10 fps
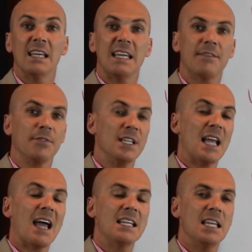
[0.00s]
If
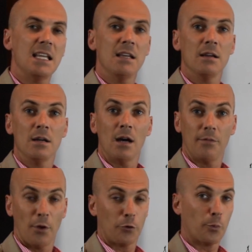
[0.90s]
90
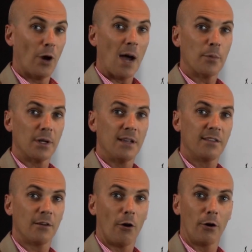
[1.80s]
of those
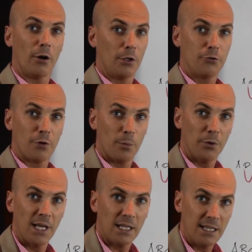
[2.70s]
properties are on
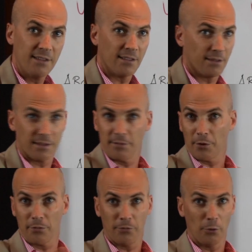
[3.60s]
triple net leases, if
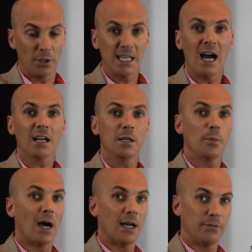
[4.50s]
they're fully
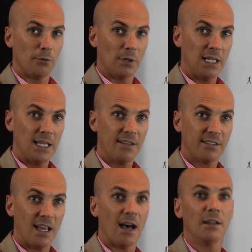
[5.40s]
occupied, fully
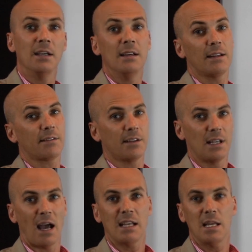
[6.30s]
leased out, that's a
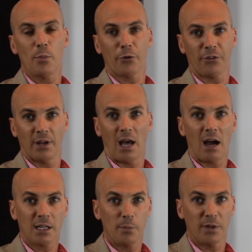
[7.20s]
90%
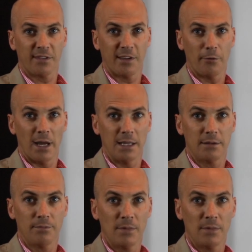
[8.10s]
occupancy rate.